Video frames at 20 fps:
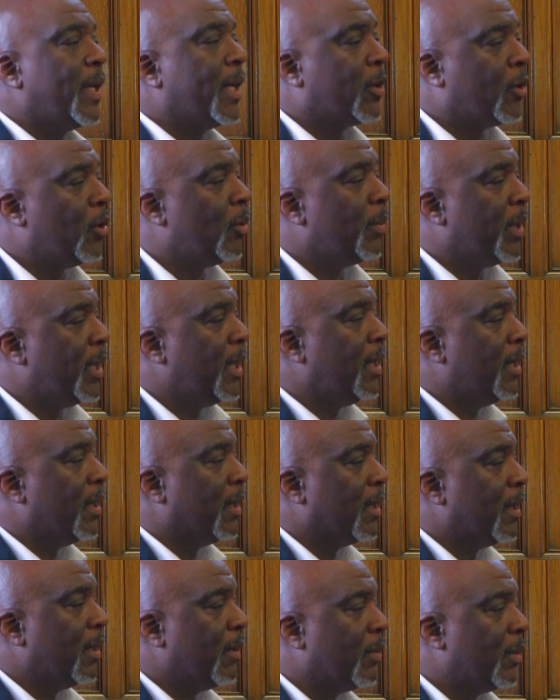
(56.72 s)
they come
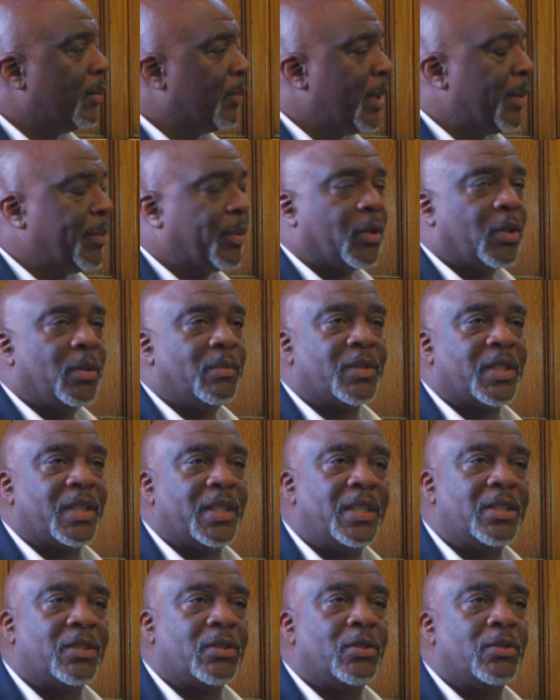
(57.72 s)
here, when people come to
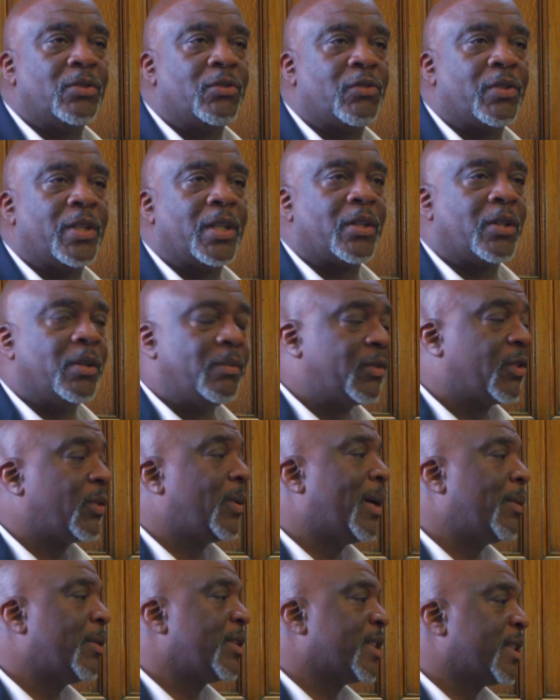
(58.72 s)
this country, come
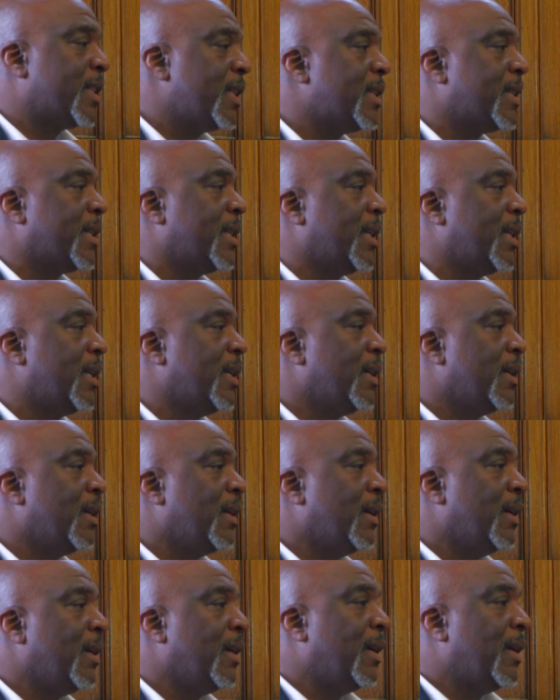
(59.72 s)
to our city,
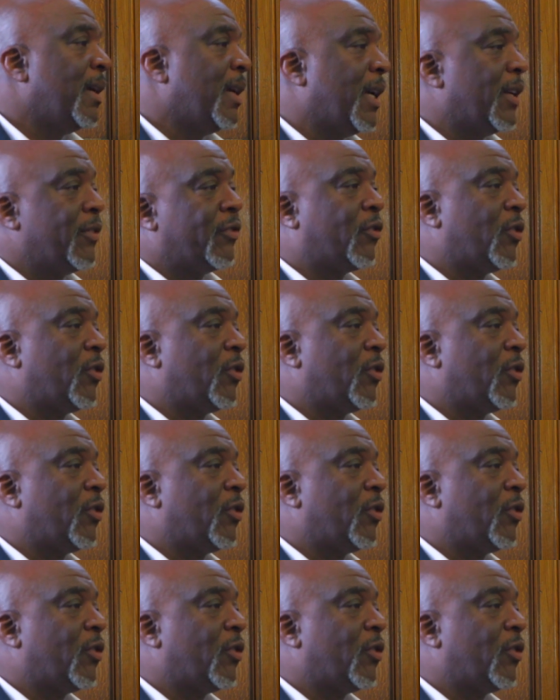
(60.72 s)
and